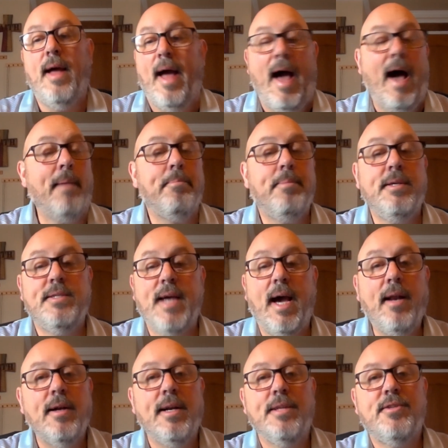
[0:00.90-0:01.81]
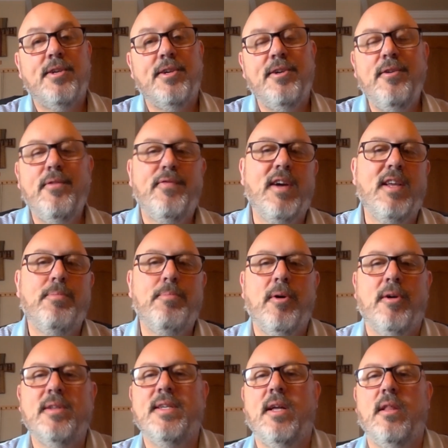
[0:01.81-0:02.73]
Happy Saturday to you, Faith
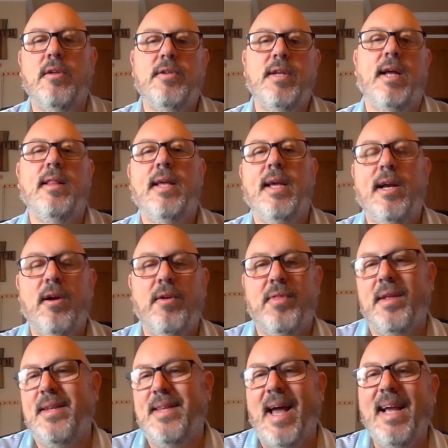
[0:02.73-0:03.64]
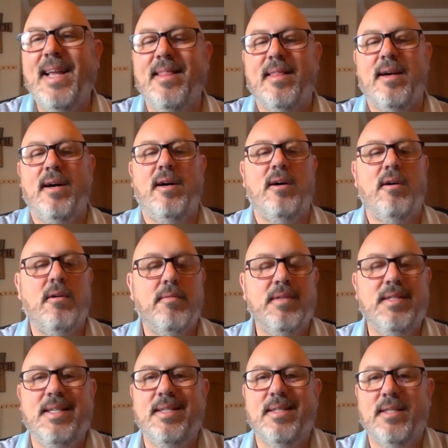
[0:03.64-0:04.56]
Pocatello Daily here, the 9th
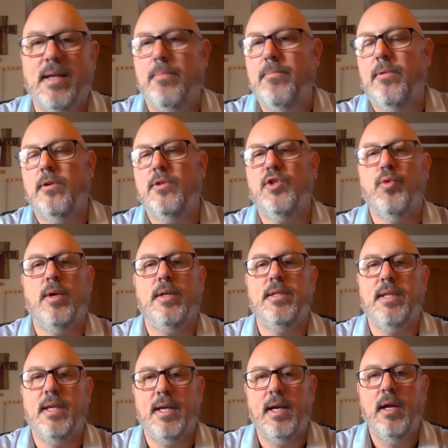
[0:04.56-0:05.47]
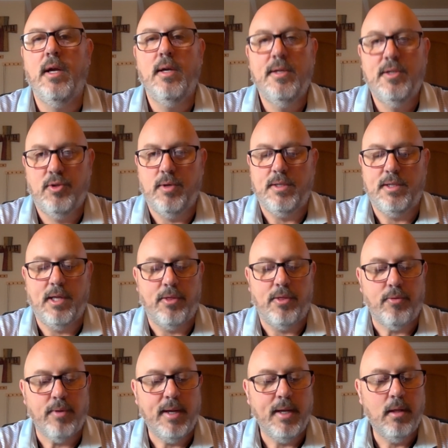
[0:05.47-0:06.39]
of December
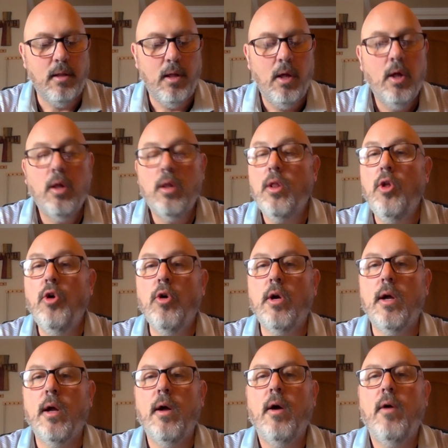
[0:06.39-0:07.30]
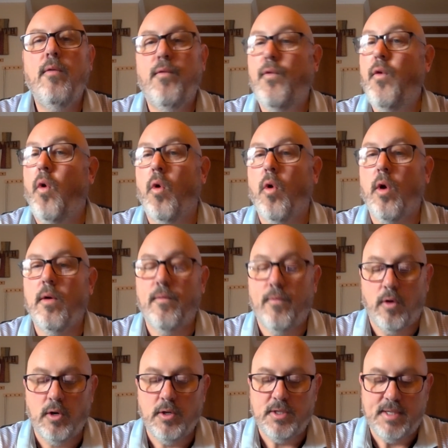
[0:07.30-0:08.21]
2023, Luke 4,
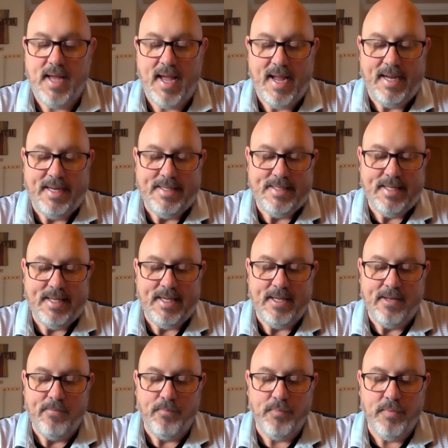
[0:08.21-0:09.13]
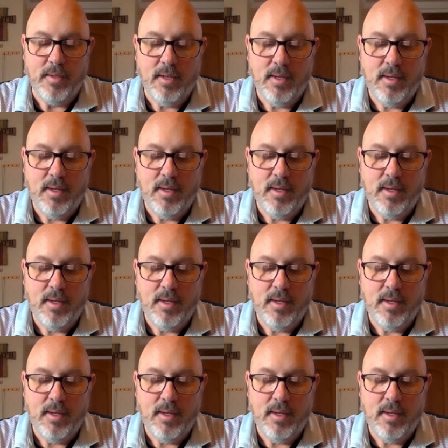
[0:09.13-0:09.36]
verse 18.